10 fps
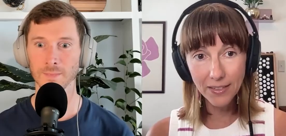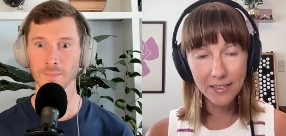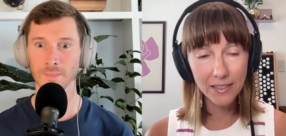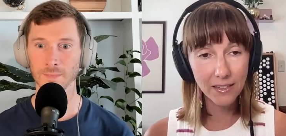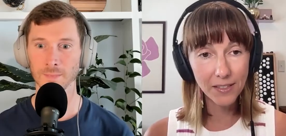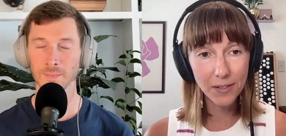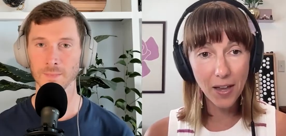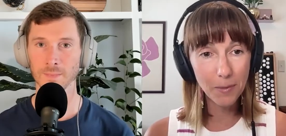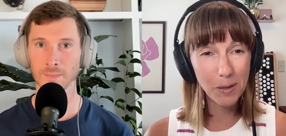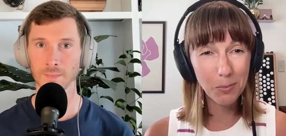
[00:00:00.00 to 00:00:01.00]
Speaker 1: and because a
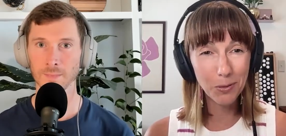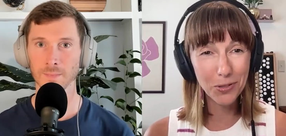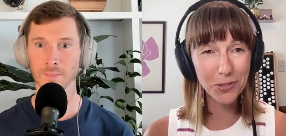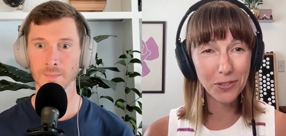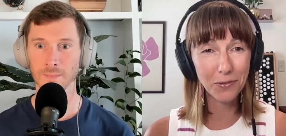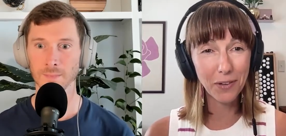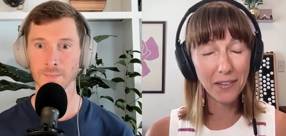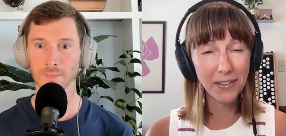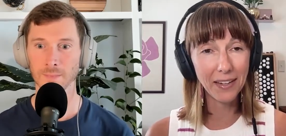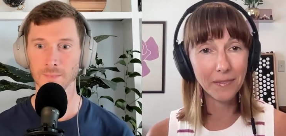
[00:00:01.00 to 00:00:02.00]
lot of people are just
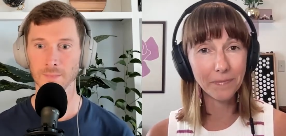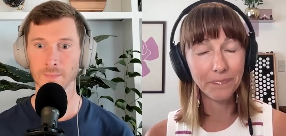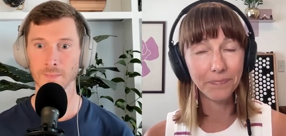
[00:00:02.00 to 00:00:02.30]
surviving